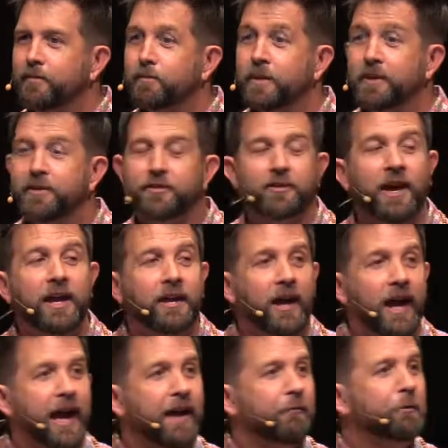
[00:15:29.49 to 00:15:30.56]
but instead,
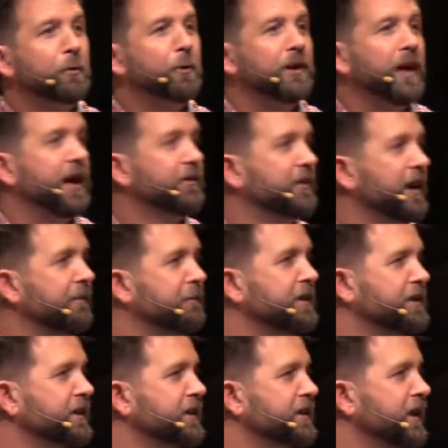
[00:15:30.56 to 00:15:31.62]
everyone has
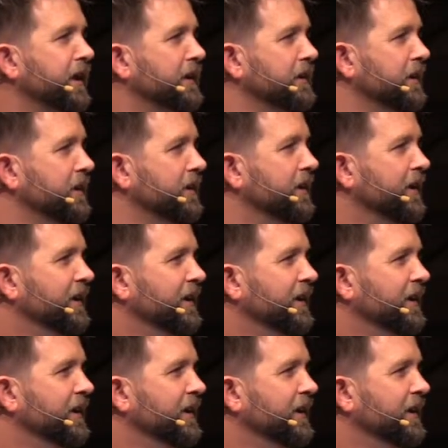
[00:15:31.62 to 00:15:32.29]
everything they need